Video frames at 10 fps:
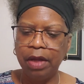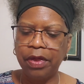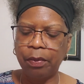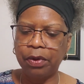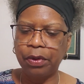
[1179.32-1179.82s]

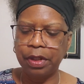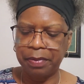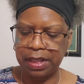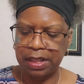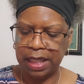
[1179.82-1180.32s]
that we're going to
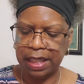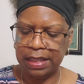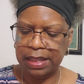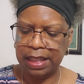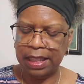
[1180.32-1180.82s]
be
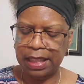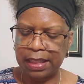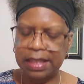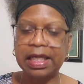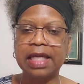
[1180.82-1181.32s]

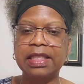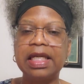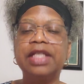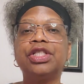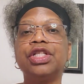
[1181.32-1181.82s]

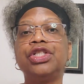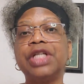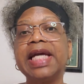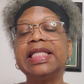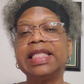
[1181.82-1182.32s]
discussing is the
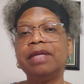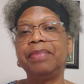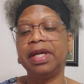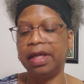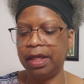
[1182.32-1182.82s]

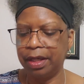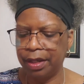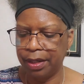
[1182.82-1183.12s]
JCB